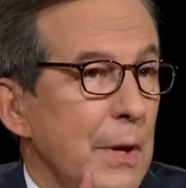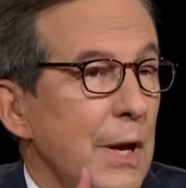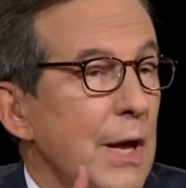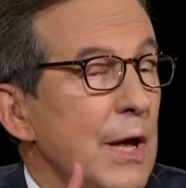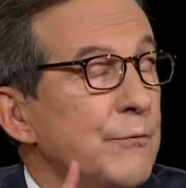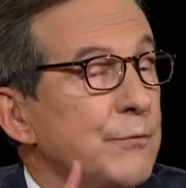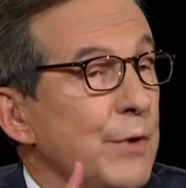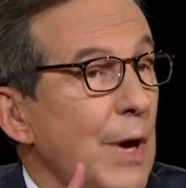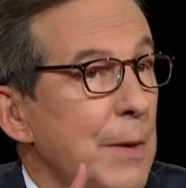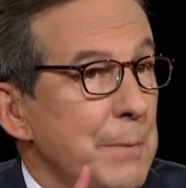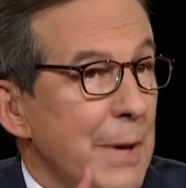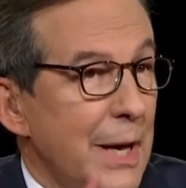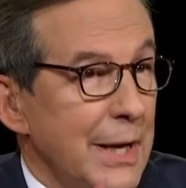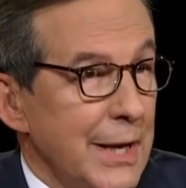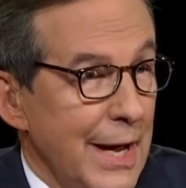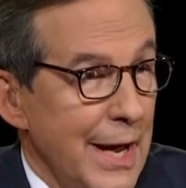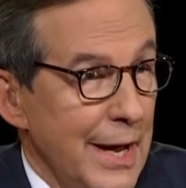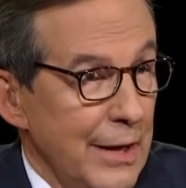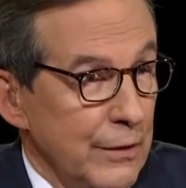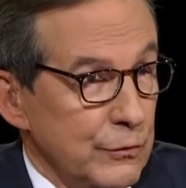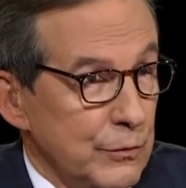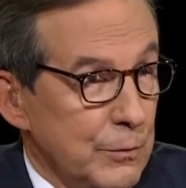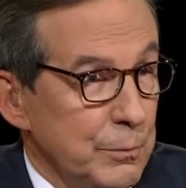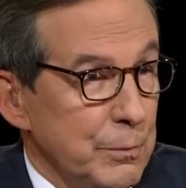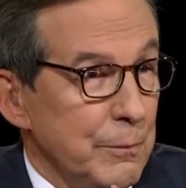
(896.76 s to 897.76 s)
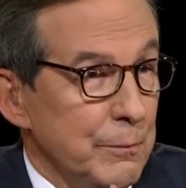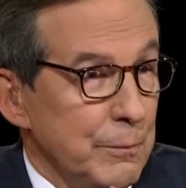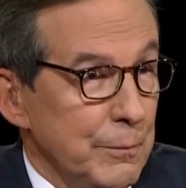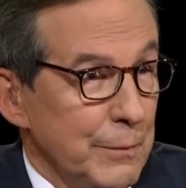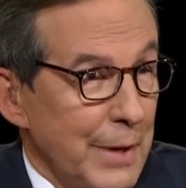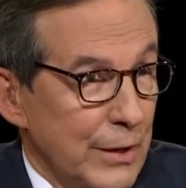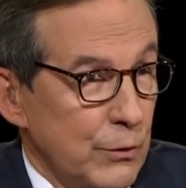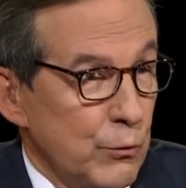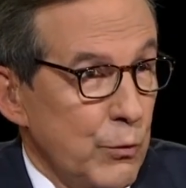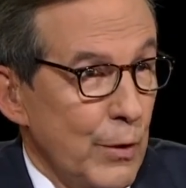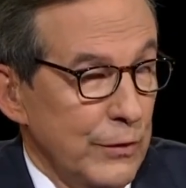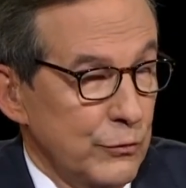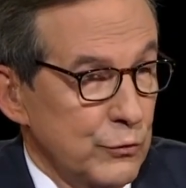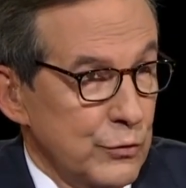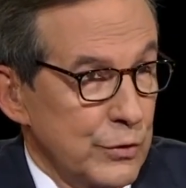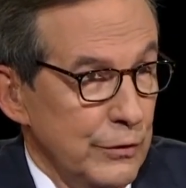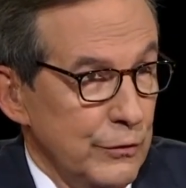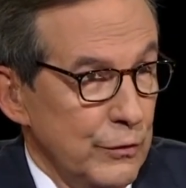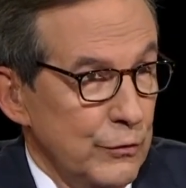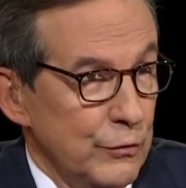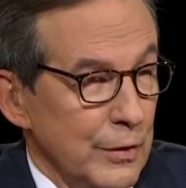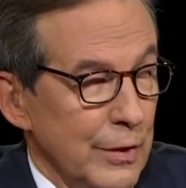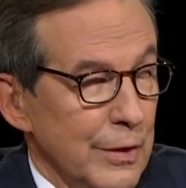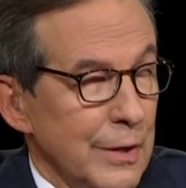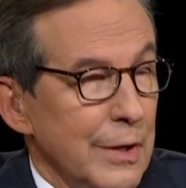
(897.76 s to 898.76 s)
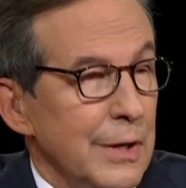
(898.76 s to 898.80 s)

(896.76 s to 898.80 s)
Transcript: If I may ask my question, sir.